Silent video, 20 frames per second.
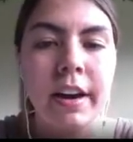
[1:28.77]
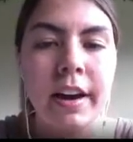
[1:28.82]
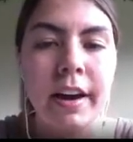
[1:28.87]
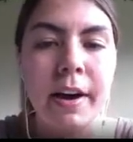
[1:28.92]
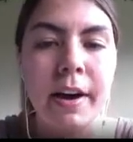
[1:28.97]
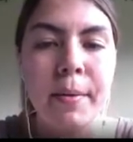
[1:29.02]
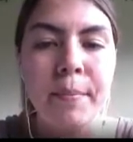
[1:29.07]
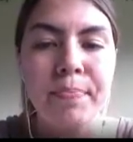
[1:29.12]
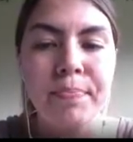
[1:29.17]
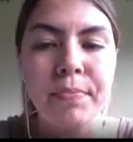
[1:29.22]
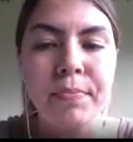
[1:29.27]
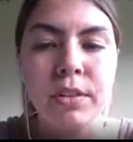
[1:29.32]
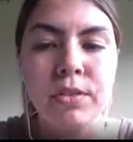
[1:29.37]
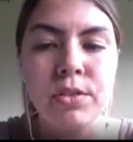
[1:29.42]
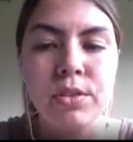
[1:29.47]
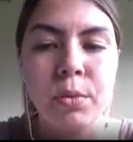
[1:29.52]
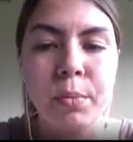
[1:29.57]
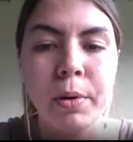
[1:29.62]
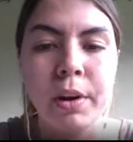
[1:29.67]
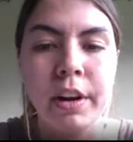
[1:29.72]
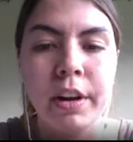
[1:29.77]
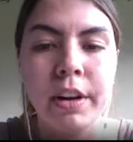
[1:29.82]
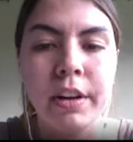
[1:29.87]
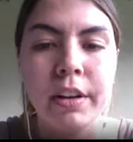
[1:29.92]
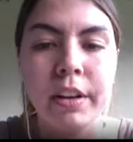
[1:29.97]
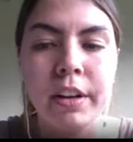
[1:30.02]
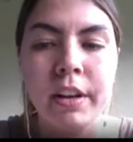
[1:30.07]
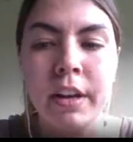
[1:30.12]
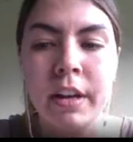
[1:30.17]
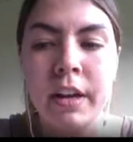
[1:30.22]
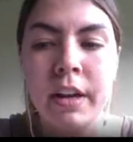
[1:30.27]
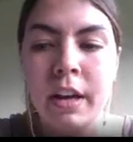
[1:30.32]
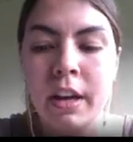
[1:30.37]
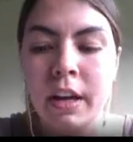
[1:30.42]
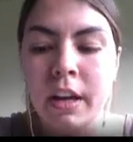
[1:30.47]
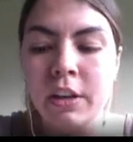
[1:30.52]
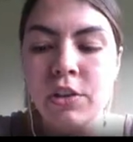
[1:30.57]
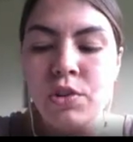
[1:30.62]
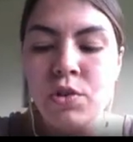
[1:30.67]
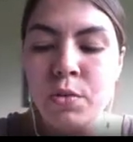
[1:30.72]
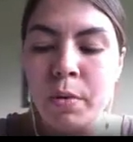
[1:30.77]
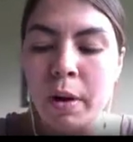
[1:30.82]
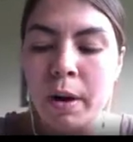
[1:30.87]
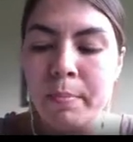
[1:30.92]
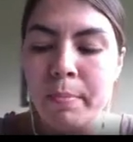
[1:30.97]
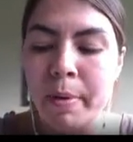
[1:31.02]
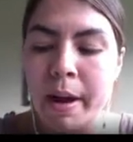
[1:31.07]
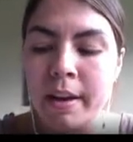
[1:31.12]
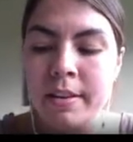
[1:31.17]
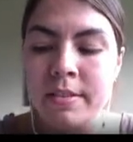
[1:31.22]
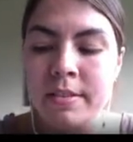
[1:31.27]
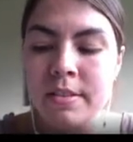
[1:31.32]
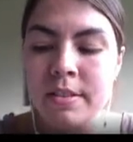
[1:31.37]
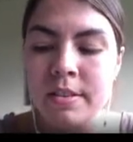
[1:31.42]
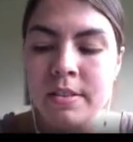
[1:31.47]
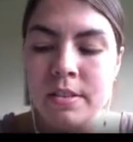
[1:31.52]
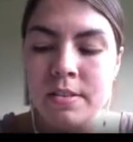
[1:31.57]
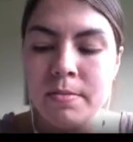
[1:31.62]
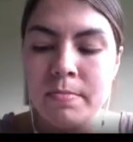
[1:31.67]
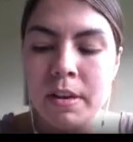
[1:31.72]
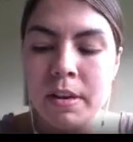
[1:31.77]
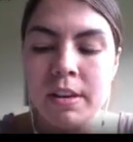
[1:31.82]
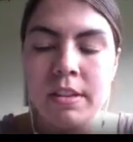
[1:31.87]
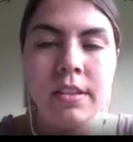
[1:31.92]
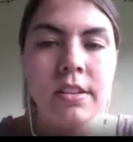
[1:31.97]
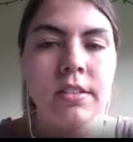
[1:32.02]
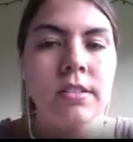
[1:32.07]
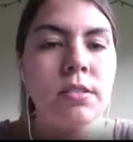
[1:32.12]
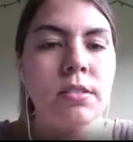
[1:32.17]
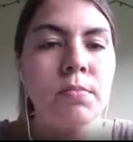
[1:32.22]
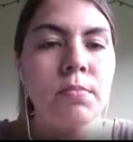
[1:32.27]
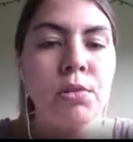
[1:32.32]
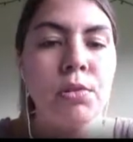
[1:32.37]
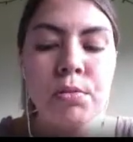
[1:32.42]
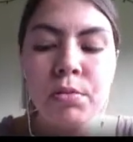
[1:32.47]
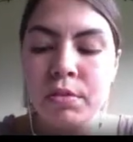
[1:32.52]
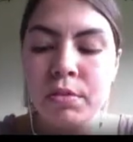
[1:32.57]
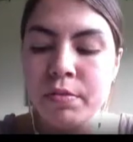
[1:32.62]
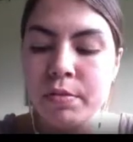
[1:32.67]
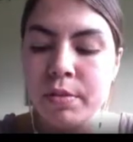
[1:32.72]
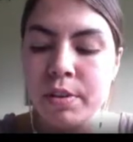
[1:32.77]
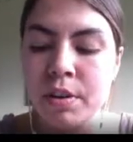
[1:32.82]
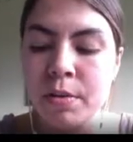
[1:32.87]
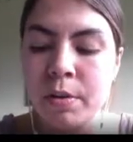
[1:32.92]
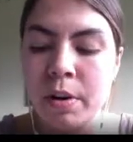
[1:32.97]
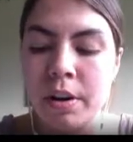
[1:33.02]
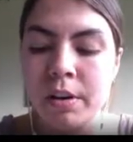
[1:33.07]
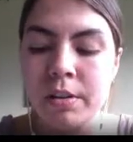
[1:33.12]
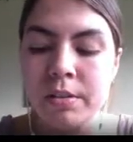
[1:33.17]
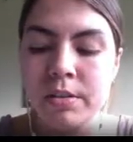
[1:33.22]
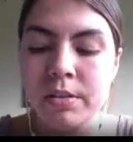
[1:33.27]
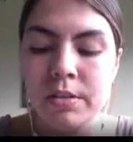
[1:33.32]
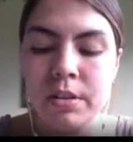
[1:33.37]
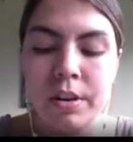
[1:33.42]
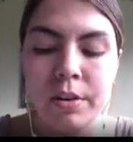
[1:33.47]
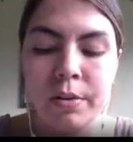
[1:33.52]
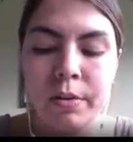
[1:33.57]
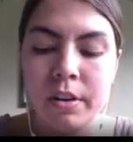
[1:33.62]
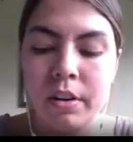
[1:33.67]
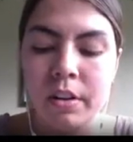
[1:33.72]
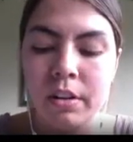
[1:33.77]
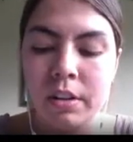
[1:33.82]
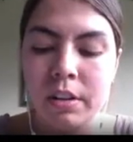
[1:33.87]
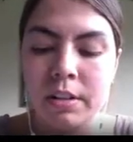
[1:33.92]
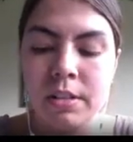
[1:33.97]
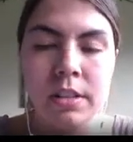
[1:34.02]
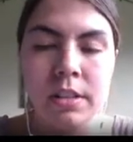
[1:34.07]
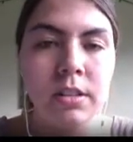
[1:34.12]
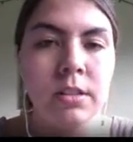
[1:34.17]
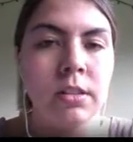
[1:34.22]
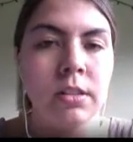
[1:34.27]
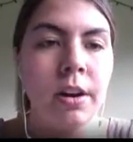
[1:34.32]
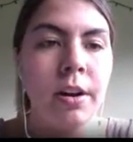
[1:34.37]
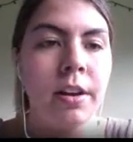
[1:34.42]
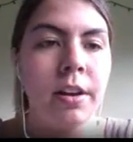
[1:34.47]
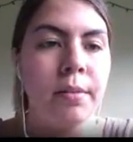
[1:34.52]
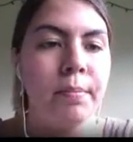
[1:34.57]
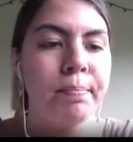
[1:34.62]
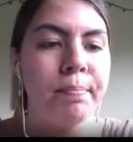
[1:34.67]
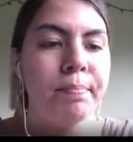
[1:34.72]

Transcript: Um, so we're gonna do our best to make this smooth for you all. So let's get started.